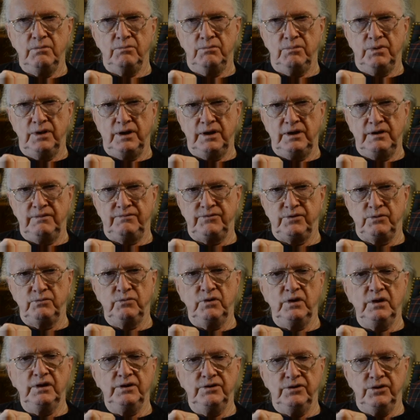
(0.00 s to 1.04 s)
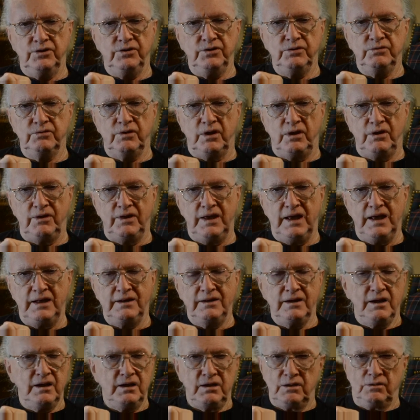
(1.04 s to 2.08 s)
But if they're willing to do all that,
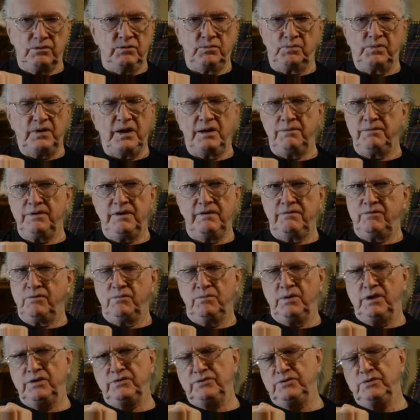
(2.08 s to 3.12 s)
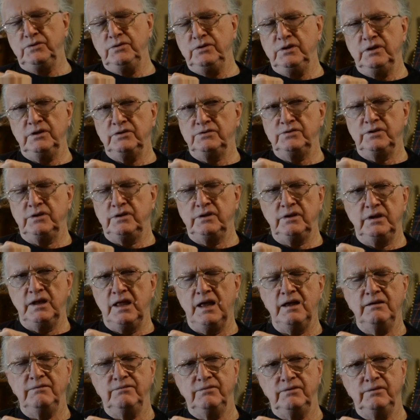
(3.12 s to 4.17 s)
they'll probably have the best 2 years of their
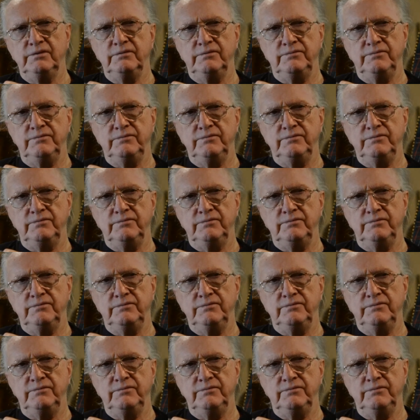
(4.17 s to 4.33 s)
life.